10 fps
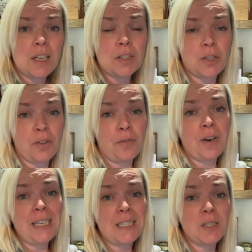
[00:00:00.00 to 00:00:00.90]
So the
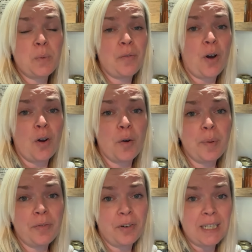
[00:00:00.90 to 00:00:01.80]
freezers, we've got a
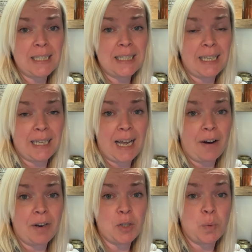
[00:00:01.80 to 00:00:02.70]
couple of freezers in the
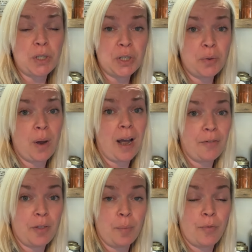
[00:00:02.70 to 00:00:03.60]
garage. We do
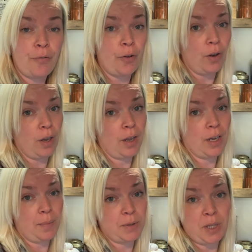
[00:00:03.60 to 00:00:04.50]
have them full
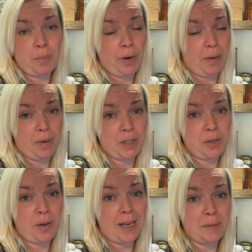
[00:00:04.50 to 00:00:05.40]
um, to the brim, as
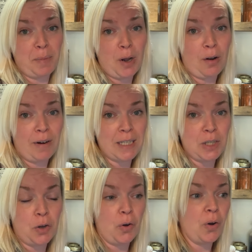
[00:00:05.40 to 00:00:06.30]
you guys may already
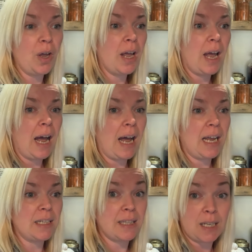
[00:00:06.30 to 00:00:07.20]
know.
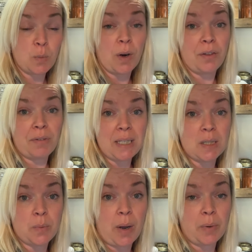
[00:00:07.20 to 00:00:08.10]
And that's one of the
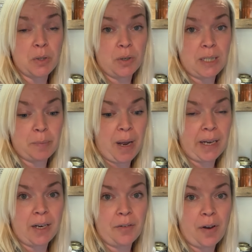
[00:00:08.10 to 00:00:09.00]
reasons why we don't need to buy
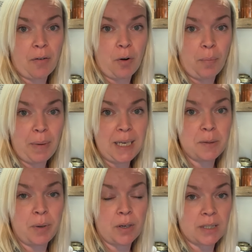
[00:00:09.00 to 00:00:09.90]
any of our own
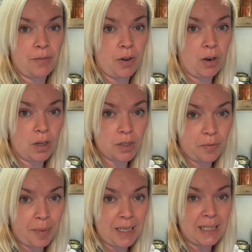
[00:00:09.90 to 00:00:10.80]
meat because they've got lots
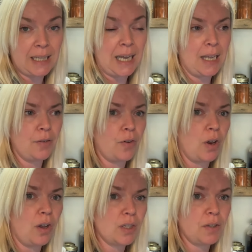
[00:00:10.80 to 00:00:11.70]
of meat in there. They've
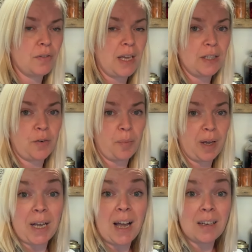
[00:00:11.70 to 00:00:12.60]
got lots of things from the
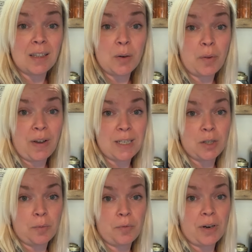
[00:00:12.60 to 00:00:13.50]
garden that we've
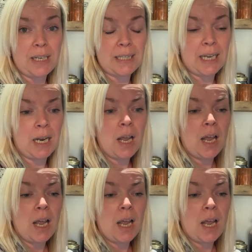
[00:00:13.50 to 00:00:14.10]
ended up freezing.